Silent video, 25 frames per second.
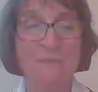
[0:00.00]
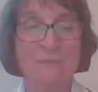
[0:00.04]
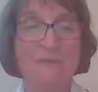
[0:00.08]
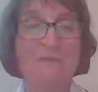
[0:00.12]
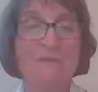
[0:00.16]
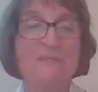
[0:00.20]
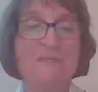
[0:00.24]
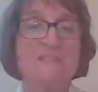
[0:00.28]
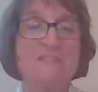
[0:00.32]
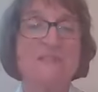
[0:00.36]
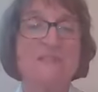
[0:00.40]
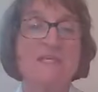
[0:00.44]

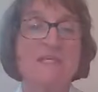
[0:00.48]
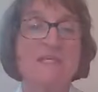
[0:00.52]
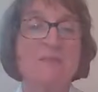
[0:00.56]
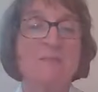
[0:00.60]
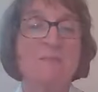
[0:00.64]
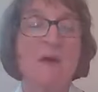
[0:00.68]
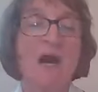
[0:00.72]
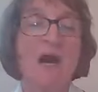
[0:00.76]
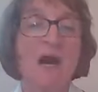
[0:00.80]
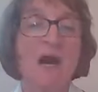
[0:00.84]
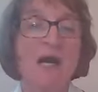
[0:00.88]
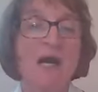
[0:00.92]
When there's the
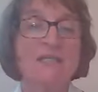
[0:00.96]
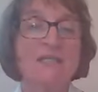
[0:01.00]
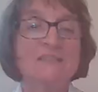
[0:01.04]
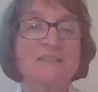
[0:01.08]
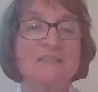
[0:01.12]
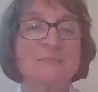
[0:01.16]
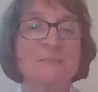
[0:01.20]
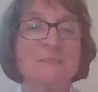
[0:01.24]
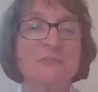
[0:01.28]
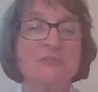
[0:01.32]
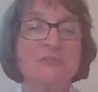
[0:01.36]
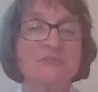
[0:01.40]

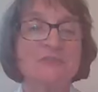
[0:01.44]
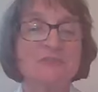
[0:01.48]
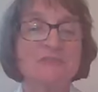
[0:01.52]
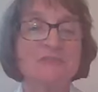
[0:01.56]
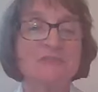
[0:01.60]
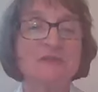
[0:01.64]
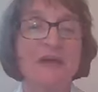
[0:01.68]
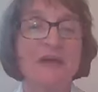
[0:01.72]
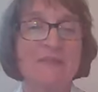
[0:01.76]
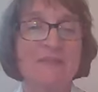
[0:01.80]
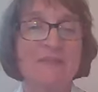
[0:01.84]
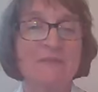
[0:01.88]
impossible
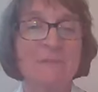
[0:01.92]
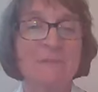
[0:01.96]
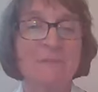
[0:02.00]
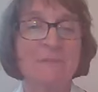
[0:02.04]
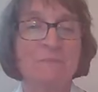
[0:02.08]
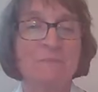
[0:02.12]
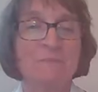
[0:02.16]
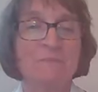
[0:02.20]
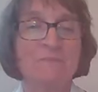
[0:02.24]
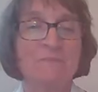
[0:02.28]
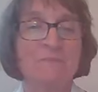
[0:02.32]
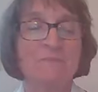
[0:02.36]
to
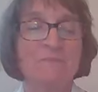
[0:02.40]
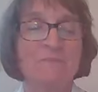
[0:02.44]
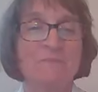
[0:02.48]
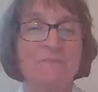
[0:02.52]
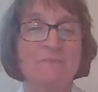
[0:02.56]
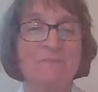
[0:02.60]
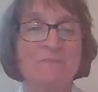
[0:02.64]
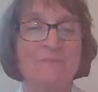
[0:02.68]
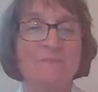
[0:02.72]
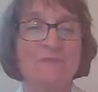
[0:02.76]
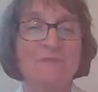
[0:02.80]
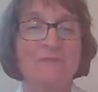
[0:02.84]
fathom,
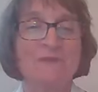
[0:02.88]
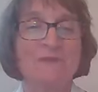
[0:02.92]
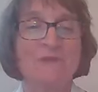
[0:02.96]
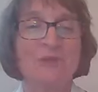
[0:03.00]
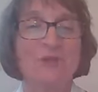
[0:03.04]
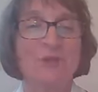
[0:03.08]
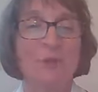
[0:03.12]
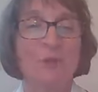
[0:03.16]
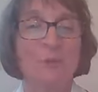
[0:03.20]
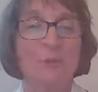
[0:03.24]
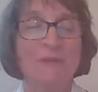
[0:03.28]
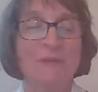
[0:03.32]

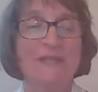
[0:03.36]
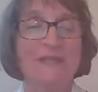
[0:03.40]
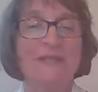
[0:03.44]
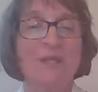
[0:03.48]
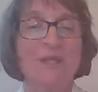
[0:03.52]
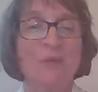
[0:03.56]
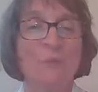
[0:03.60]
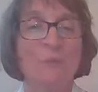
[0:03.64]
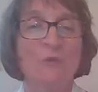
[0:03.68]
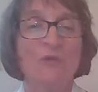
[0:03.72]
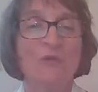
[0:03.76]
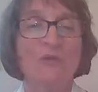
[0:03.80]
we
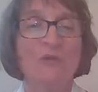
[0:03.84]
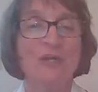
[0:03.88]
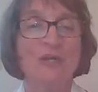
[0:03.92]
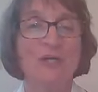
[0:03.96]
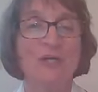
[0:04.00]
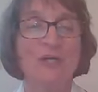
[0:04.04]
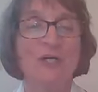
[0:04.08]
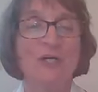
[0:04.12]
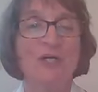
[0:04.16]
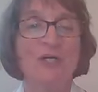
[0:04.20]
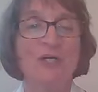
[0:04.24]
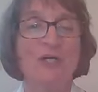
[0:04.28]
can
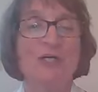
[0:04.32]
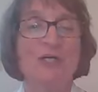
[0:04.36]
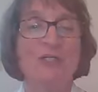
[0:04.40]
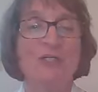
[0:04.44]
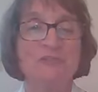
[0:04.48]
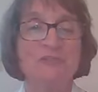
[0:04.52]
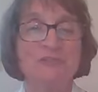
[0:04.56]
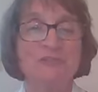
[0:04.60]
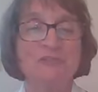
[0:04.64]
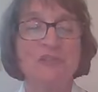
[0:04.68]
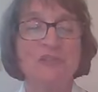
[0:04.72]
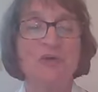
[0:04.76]
wonder,
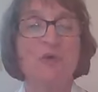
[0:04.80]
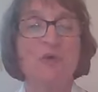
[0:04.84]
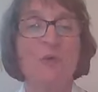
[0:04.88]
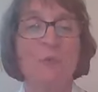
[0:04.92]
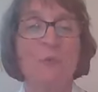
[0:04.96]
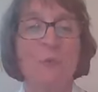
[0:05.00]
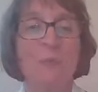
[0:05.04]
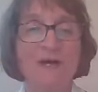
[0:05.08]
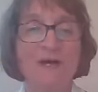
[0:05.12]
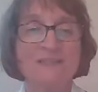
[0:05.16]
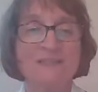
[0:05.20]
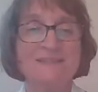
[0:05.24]
so
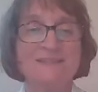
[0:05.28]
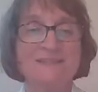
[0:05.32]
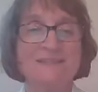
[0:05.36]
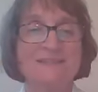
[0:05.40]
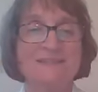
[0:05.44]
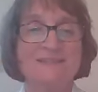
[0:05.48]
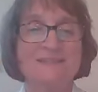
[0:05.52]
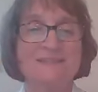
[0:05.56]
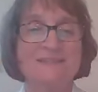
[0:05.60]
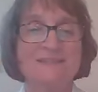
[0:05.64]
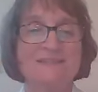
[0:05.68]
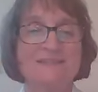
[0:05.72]
what?